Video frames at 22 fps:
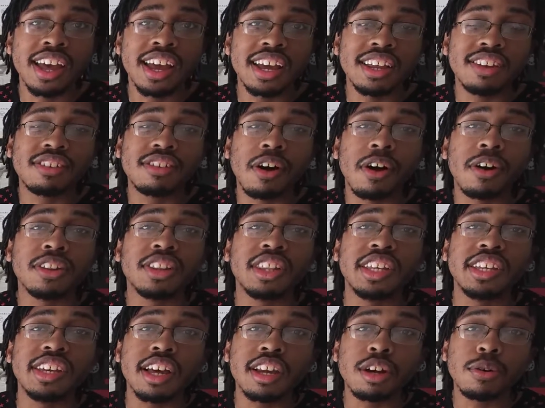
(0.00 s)
It is called
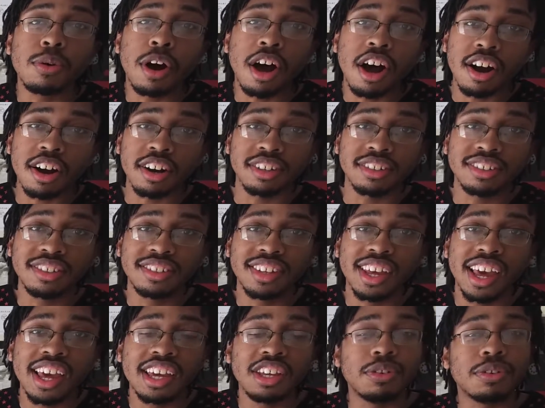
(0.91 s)
The Yellow Hearts.
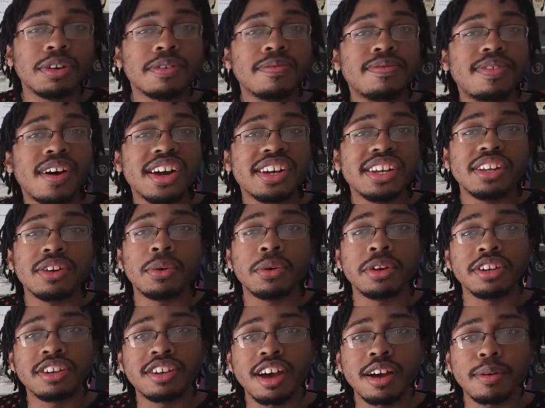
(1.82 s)
You can find it
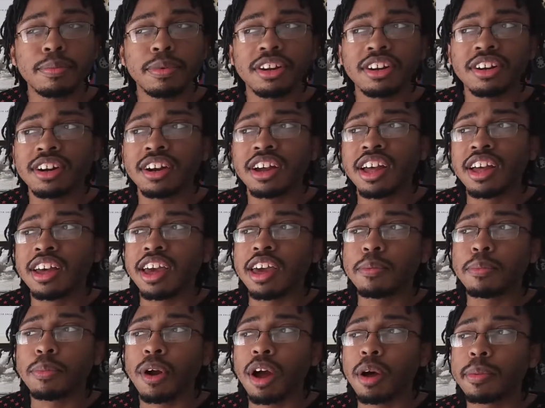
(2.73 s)
on Tumblr
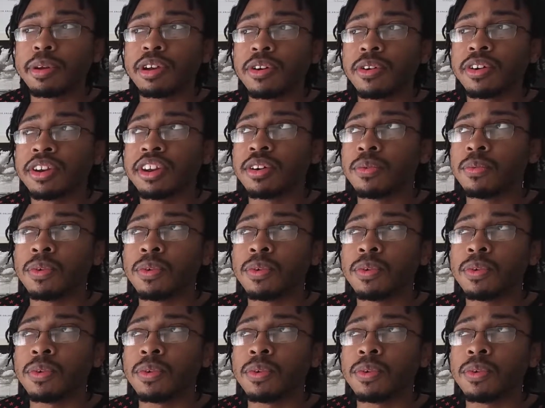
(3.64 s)
and probably on